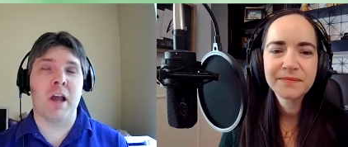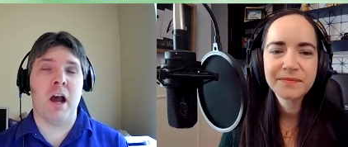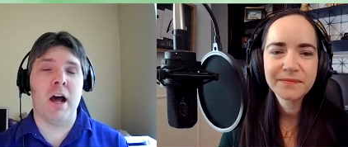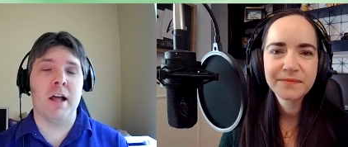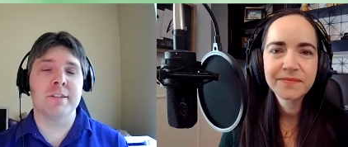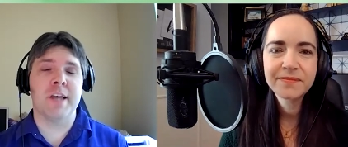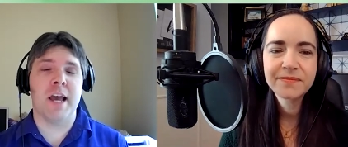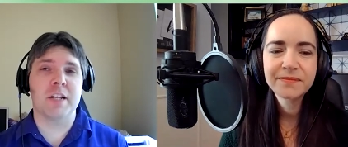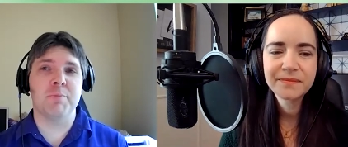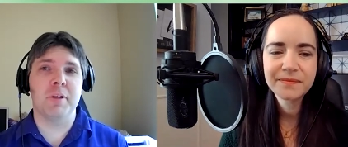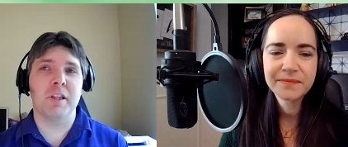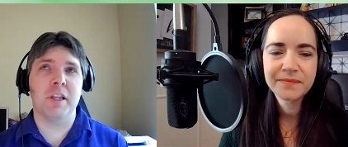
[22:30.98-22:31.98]
Speaker 1: contact
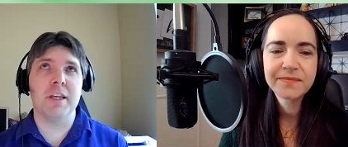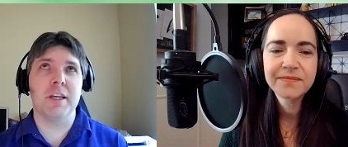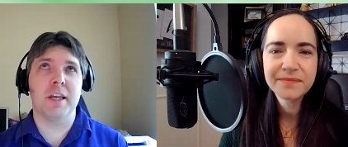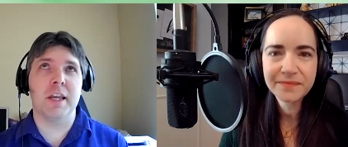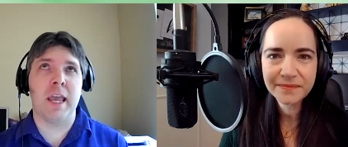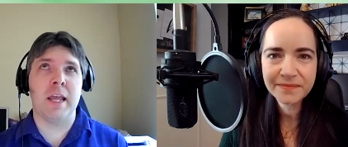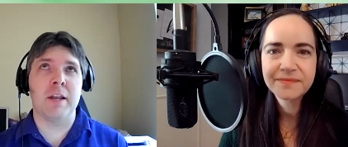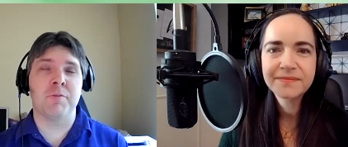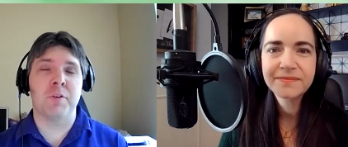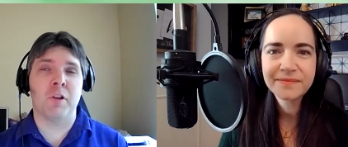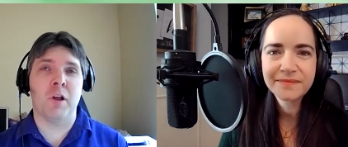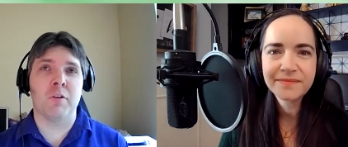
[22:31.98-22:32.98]
me link and
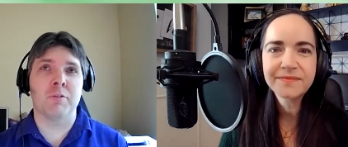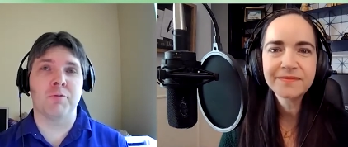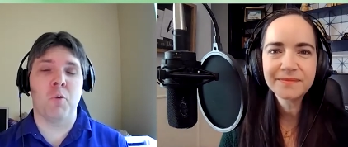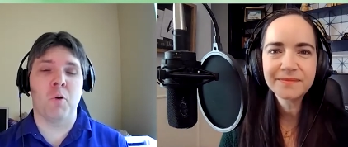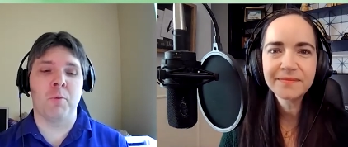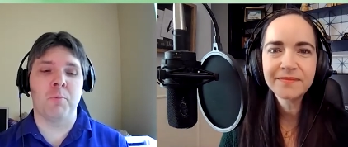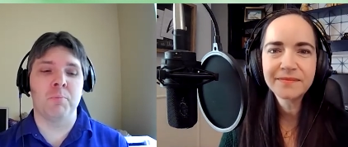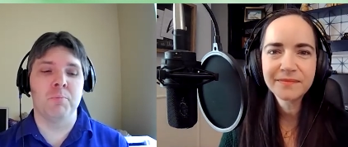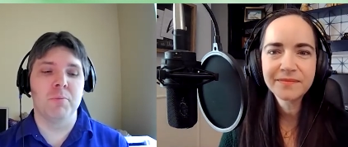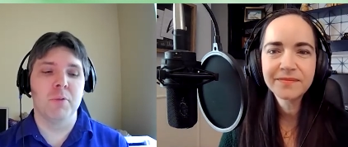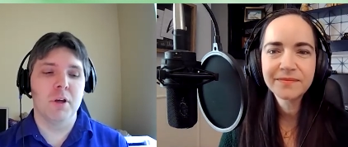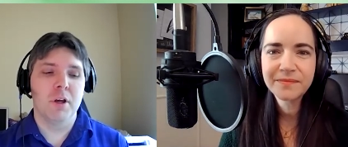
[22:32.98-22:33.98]
fill out the form.
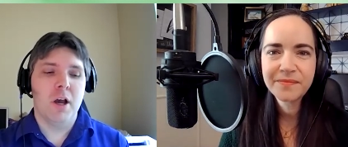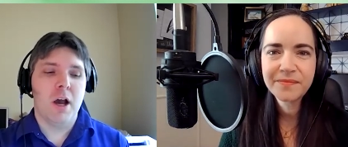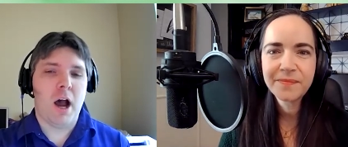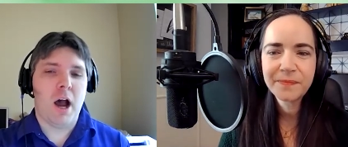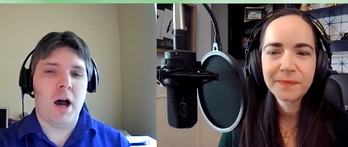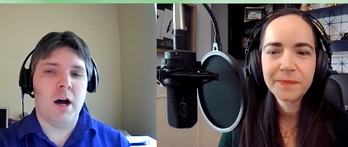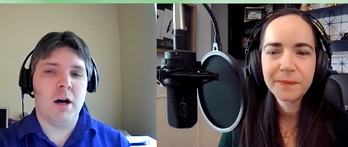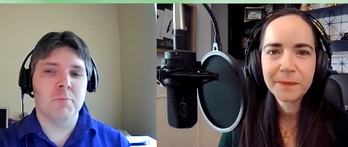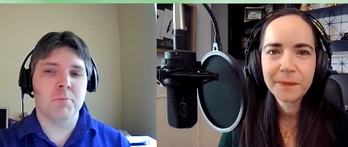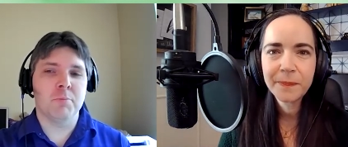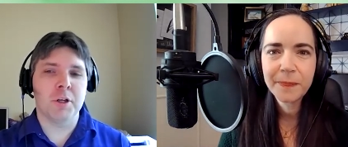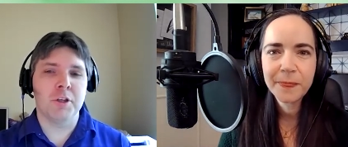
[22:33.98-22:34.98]

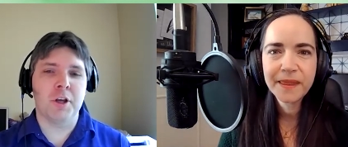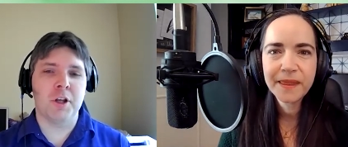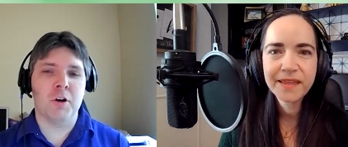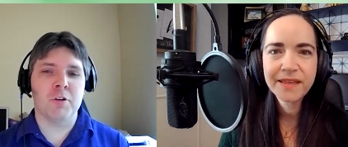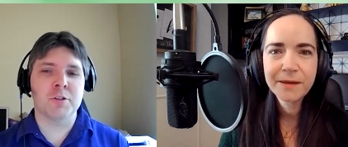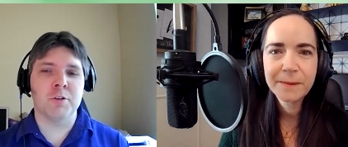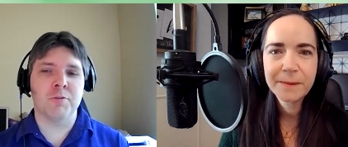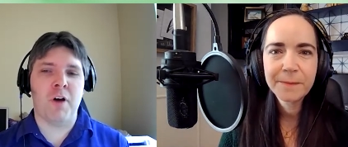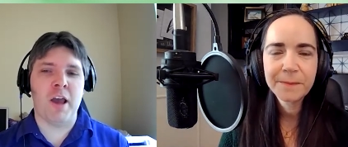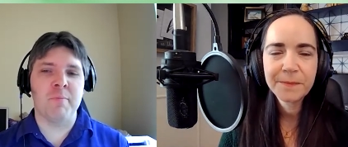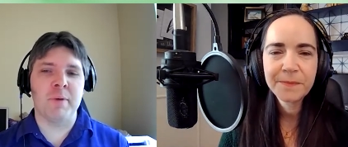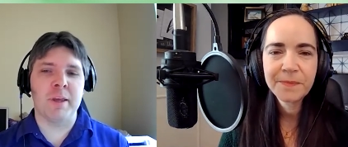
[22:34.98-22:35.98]
But you could also
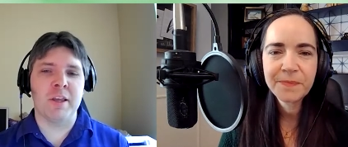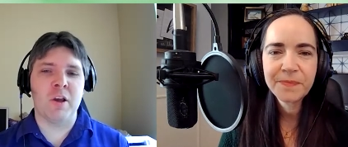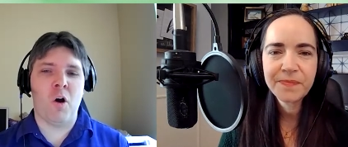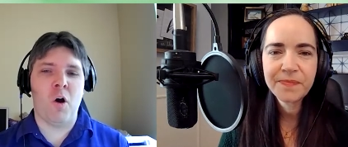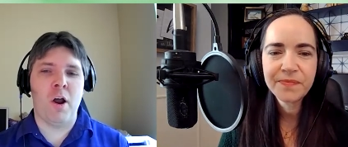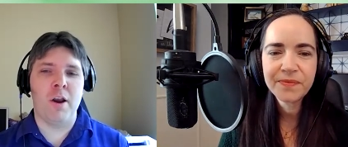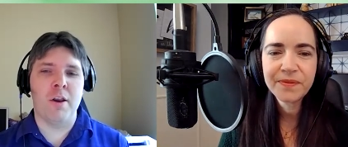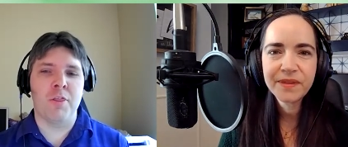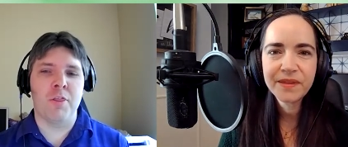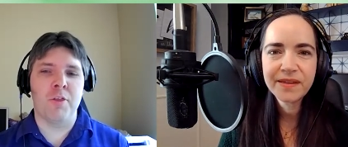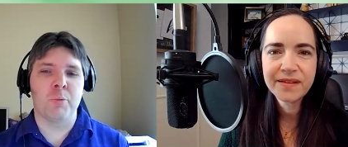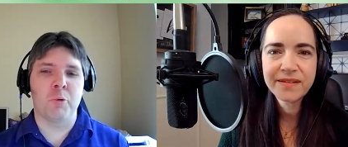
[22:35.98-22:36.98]
find me on
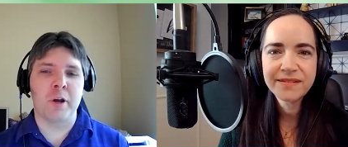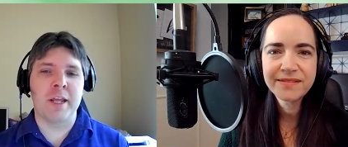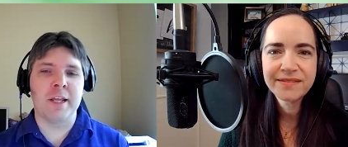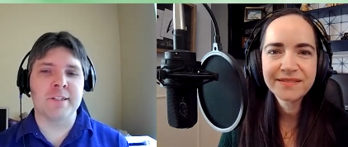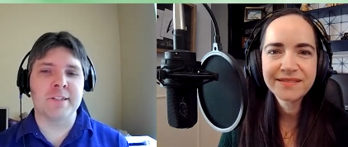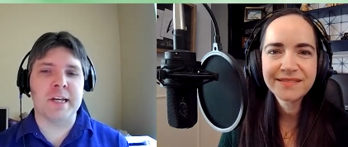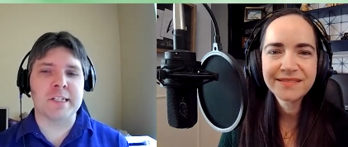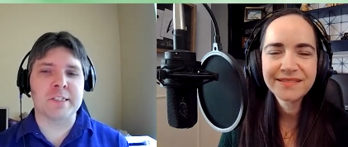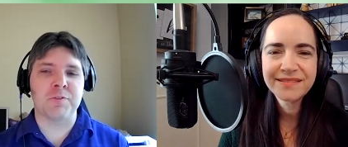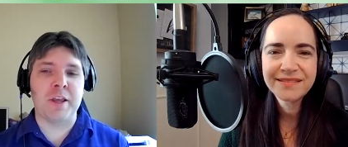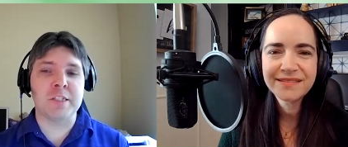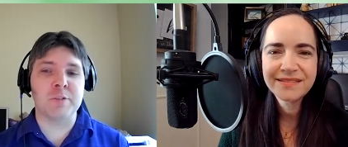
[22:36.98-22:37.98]
the Berean Test
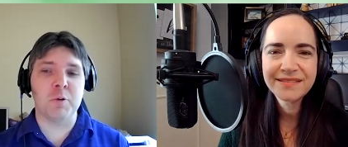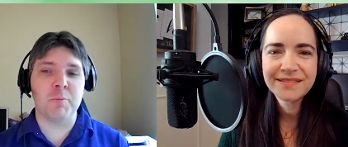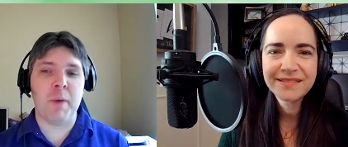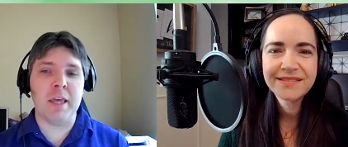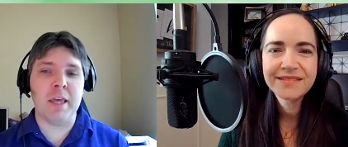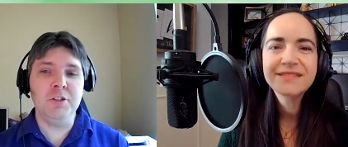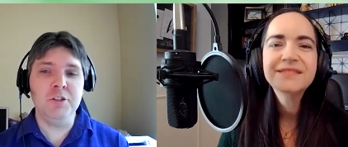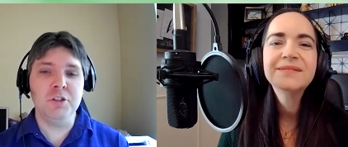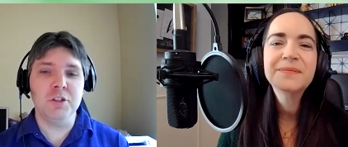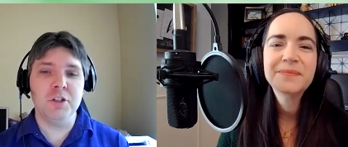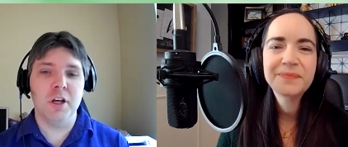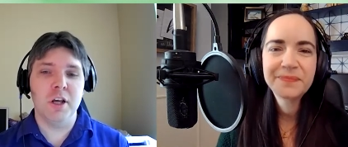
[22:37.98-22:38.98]
Facebook
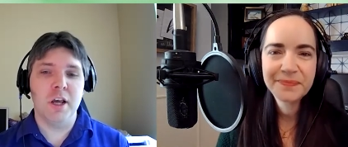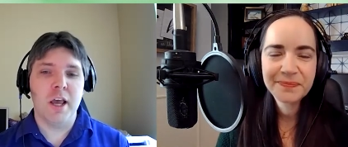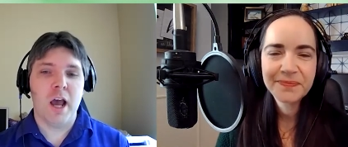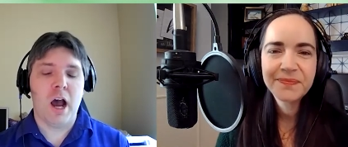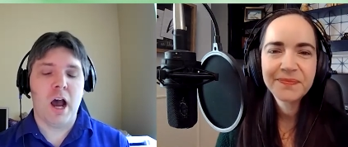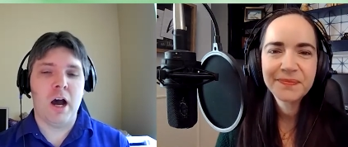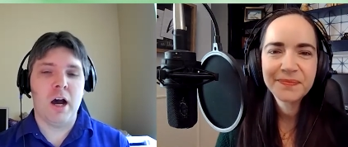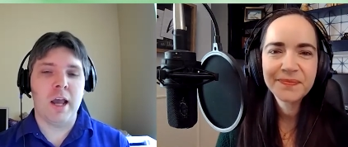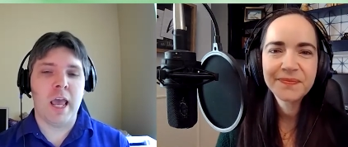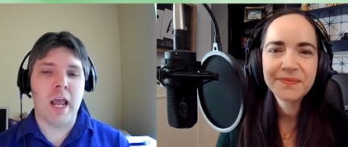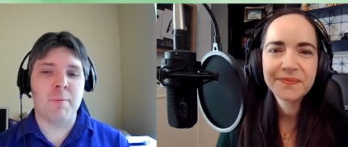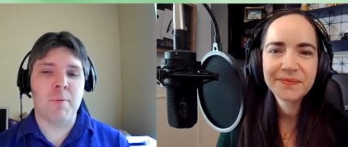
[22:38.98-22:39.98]
page. And
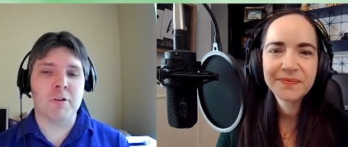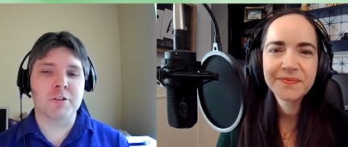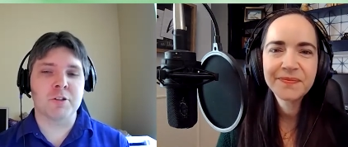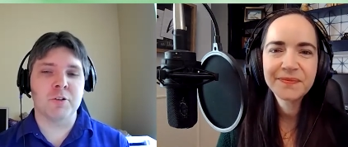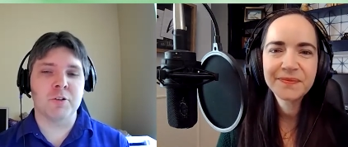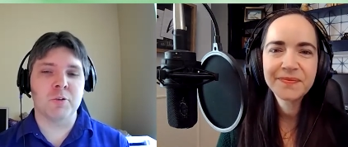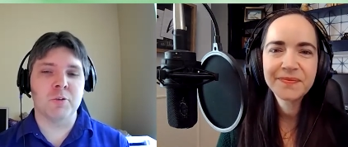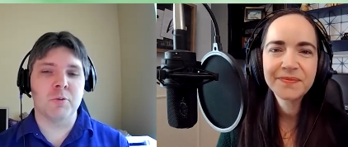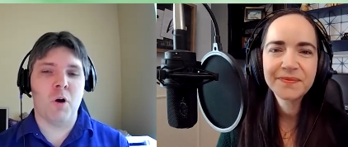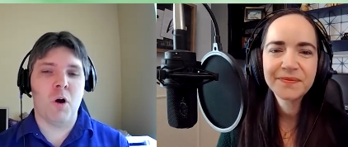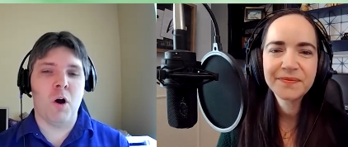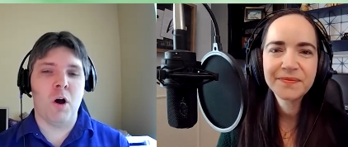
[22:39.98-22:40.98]
I'm also
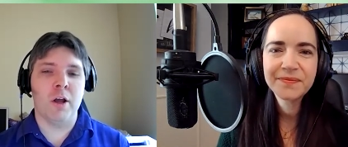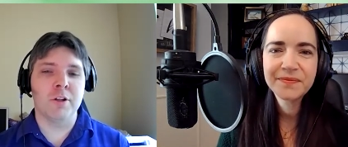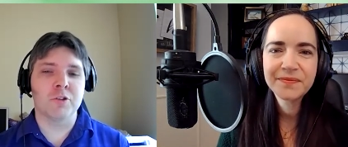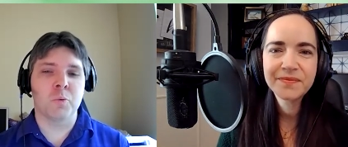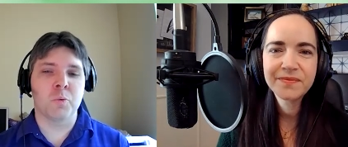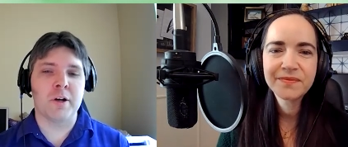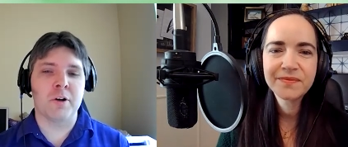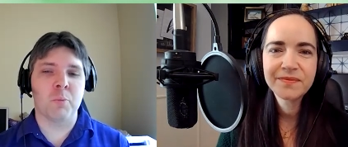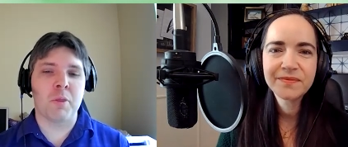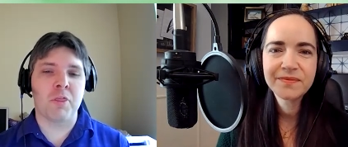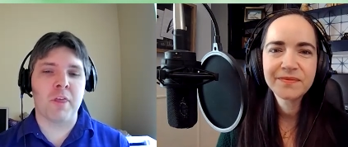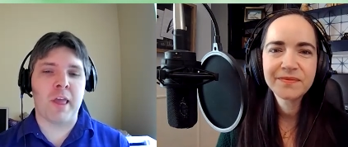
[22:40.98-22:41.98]
on Twitter
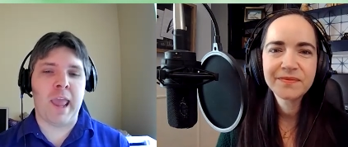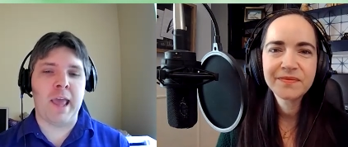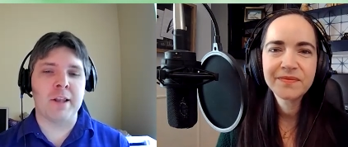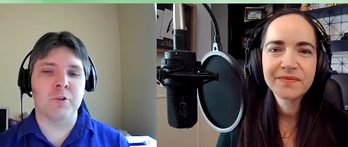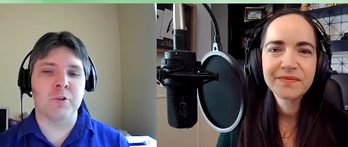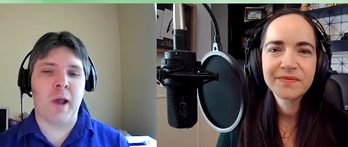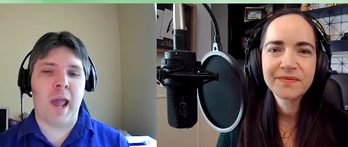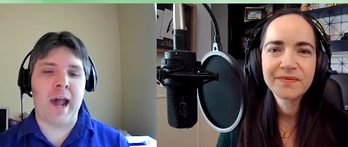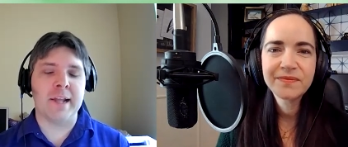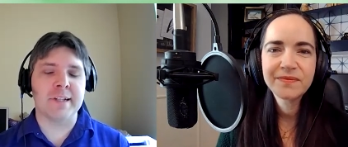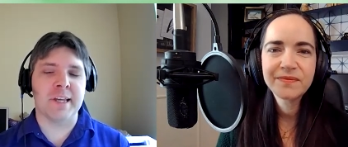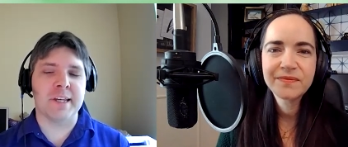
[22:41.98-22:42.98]
with the handle
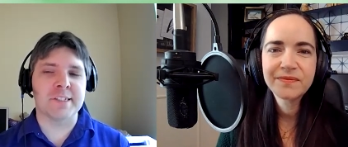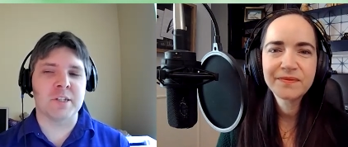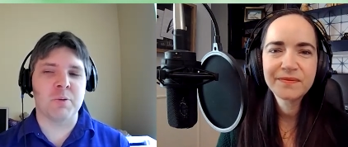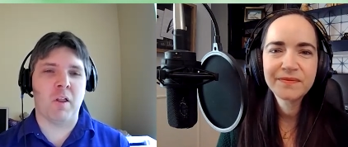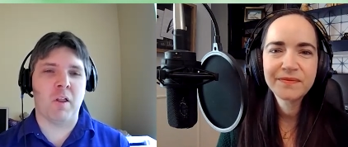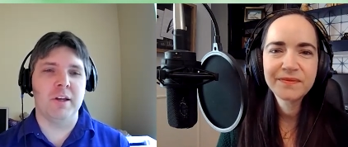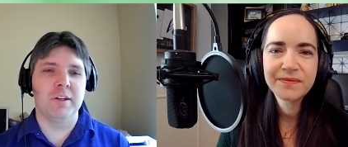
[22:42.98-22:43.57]
@TastyWallet.